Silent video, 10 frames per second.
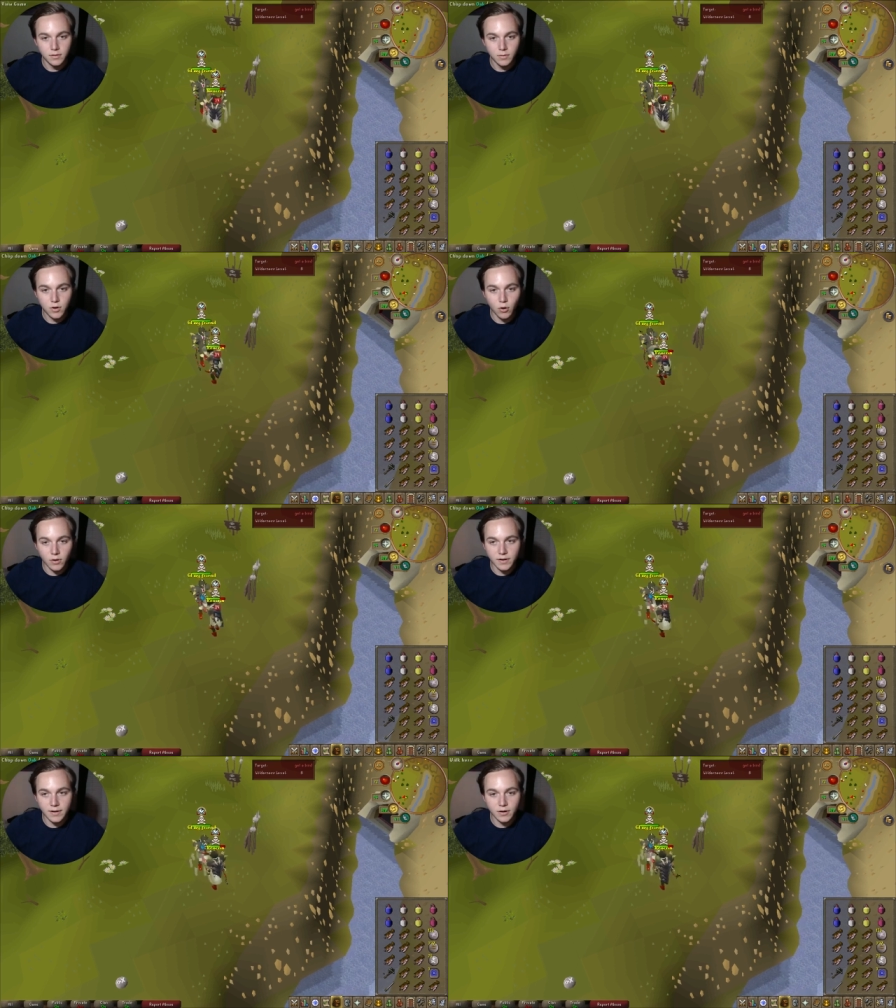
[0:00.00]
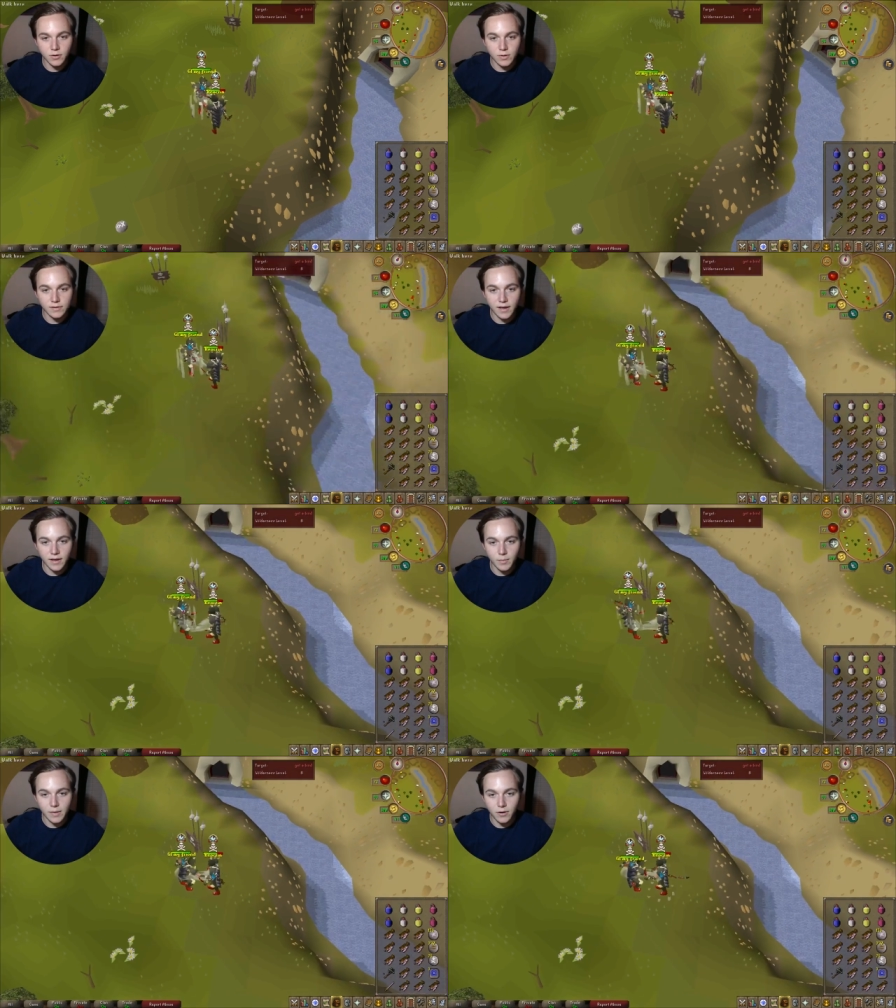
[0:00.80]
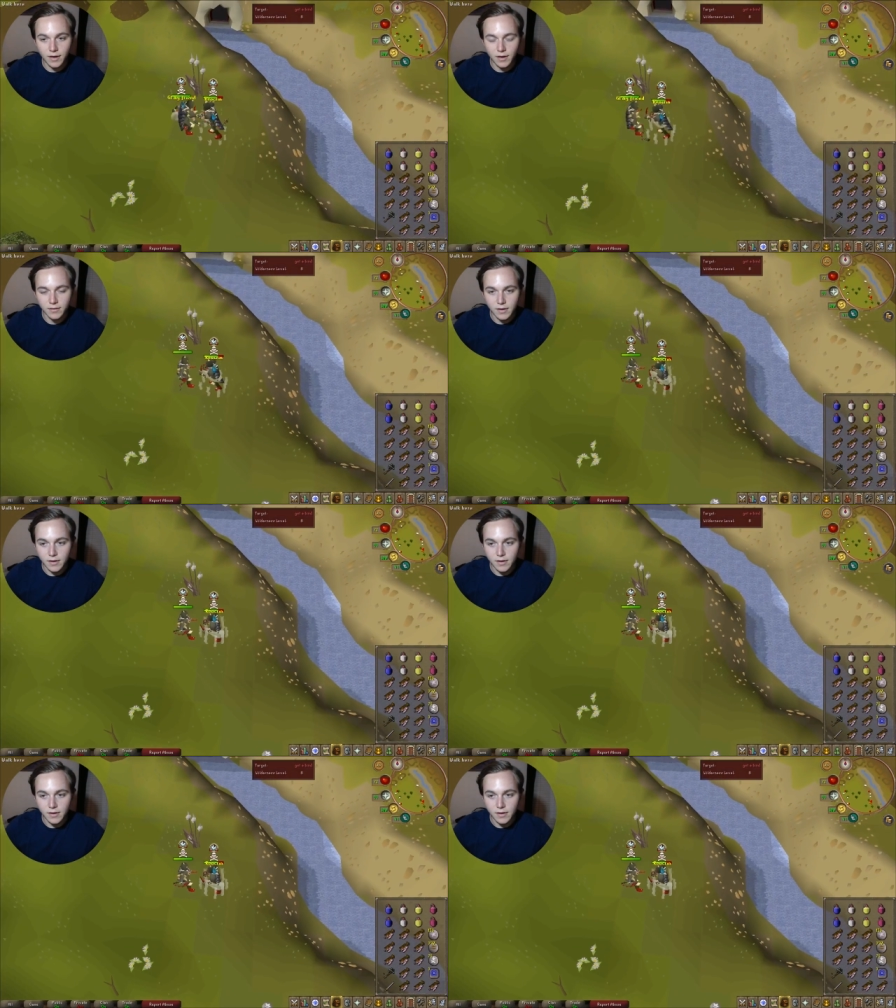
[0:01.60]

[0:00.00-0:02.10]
Recording! I don't know what he's lying about. Okay.